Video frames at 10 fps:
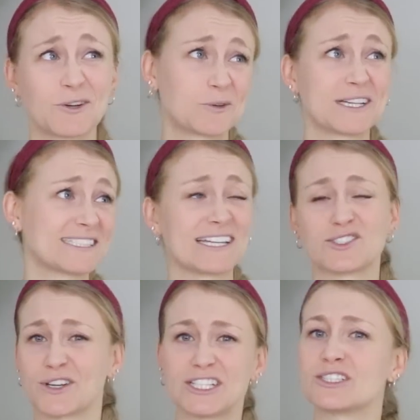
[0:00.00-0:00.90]
a total
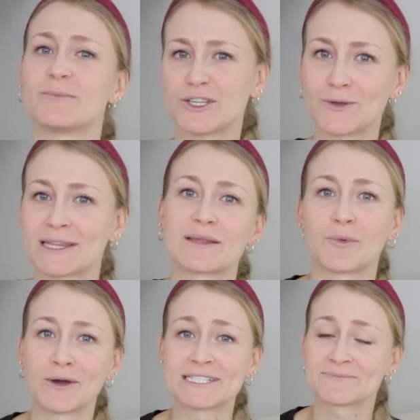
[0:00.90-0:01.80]
exaggeration, but you get the
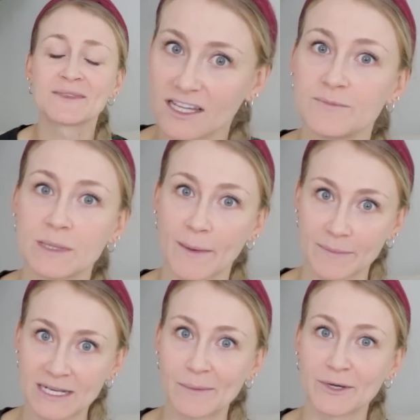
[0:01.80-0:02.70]
point. I love me my
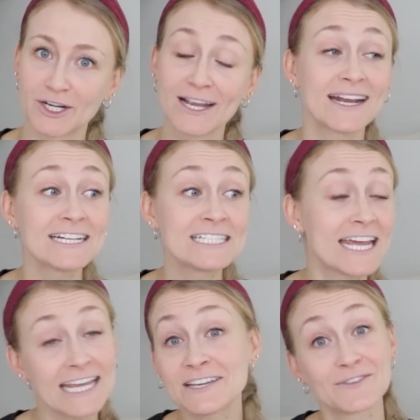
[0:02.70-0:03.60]
peanut butter, and I
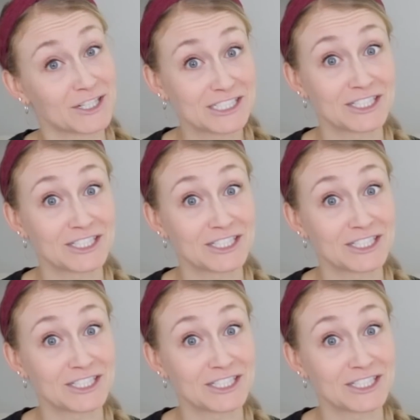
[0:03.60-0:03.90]
take it very